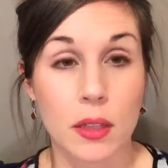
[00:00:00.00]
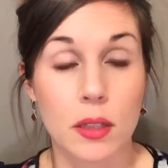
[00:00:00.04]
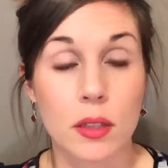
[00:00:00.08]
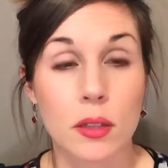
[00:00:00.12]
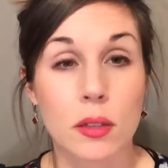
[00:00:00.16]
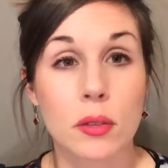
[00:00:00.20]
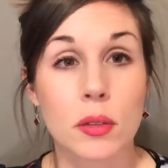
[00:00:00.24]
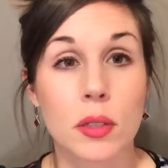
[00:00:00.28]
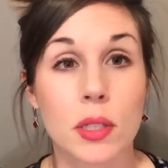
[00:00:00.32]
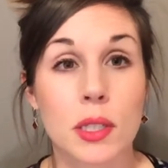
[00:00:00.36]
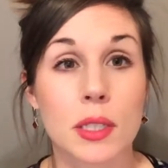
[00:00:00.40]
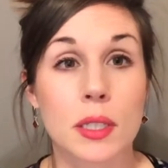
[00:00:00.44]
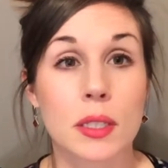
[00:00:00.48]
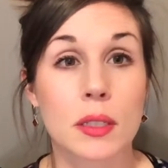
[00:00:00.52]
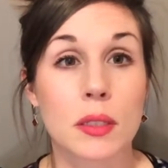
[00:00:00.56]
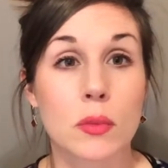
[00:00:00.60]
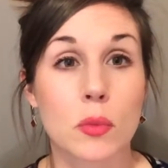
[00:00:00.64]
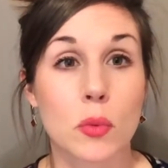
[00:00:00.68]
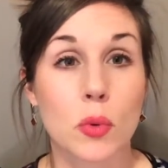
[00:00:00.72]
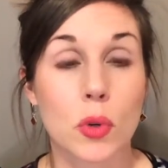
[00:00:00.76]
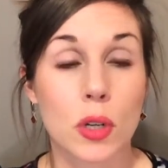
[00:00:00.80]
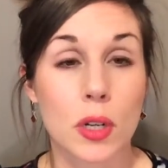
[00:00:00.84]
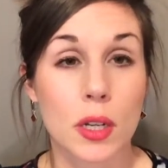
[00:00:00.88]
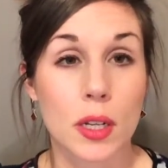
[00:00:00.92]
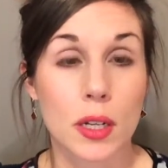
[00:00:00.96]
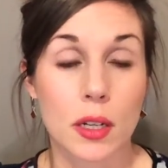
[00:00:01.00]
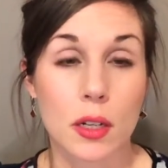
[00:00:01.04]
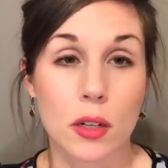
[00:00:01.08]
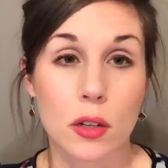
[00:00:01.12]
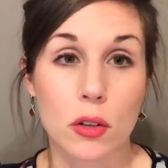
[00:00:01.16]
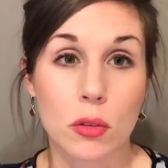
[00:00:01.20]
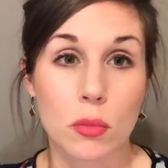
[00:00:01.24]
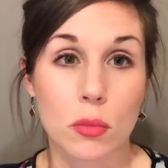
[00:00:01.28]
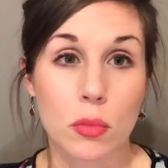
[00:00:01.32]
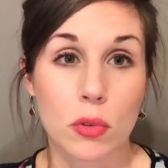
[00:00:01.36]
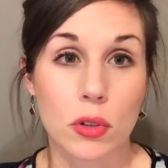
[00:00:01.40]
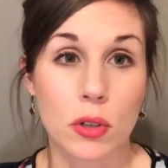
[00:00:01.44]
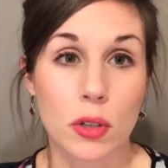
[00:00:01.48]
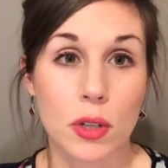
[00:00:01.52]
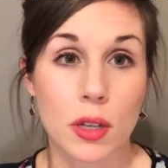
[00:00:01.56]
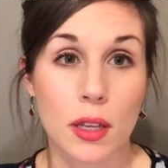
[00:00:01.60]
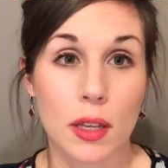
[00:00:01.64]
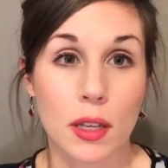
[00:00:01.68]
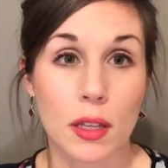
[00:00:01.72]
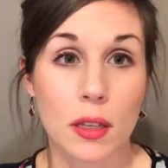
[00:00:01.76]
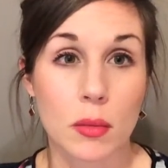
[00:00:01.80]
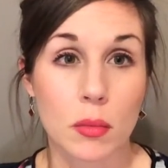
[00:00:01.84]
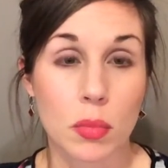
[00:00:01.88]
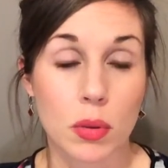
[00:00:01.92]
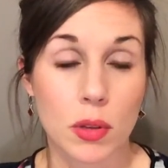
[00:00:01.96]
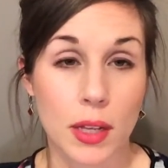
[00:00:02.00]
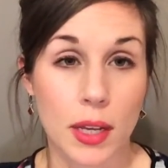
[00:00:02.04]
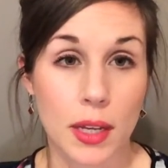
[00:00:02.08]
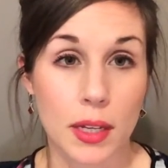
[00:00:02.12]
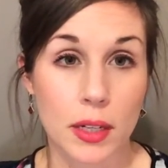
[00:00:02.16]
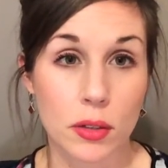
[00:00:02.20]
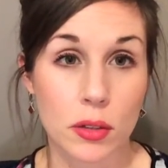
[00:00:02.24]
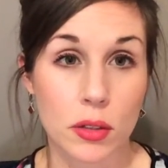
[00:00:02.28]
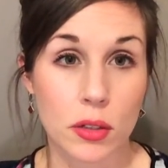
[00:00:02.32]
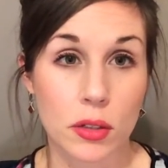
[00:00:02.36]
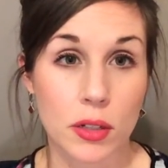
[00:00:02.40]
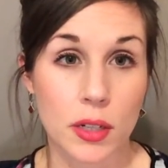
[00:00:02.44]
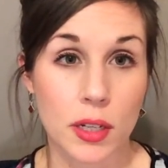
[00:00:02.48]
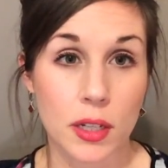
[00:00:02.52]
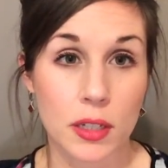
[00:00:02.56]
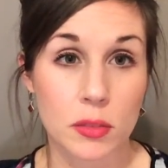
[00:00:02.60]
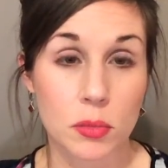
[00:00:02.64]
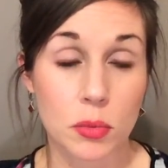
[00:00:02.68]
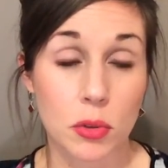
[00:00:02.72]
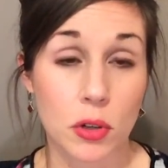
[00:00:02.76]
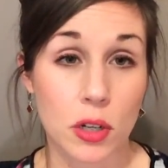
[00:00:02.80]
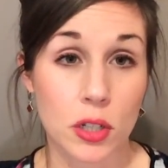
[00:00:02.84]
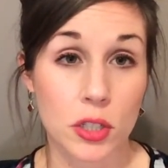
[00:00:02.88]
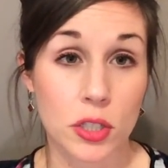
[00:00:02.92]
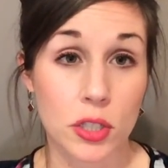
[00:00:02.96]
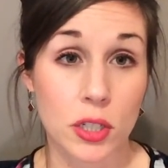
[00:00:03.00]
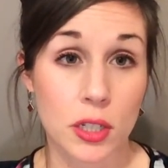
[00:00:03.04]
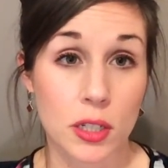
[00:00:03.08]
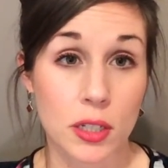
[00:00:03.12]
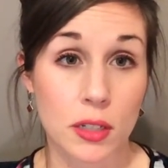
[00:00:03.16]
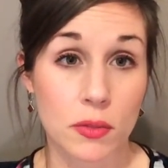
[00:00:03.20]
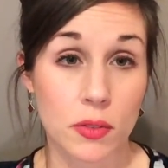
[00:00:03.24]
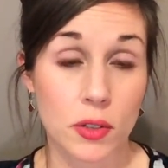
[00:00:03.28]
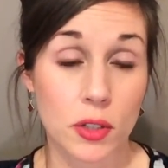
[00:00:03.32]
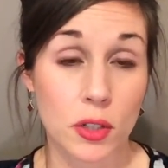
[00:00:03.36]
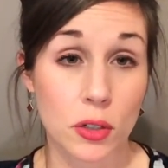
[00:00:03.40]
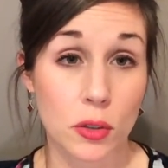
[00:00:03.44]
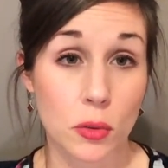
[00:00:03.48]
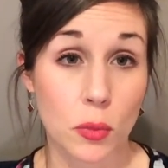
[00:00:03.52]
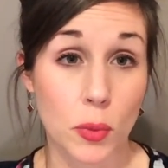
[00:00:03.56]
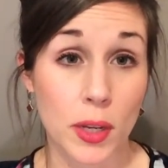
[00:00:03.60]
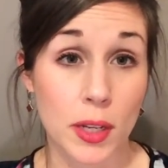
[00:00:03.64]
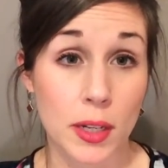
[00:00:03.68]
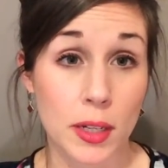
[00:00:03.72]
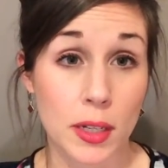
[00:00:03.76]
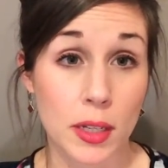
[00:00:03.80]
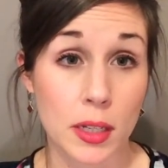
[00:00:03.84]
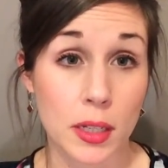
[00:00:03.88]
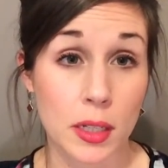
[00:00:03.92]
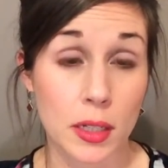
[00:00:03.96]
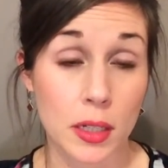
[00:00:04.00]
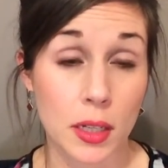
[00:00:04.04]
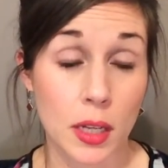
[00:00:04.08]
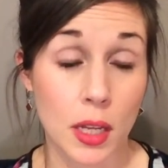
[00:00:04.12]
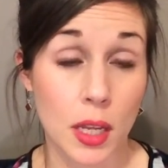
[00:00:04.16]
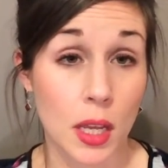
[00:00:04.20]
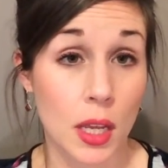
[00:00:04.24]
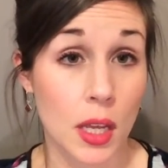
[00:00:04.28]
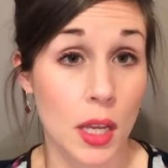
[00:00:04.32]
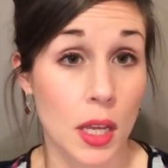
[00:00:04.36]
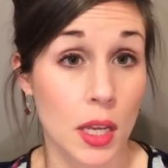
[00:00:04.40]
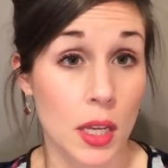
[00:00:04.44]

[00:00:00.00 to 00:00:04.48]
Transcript: you can work in a notebook and plan out your next project if you're waiting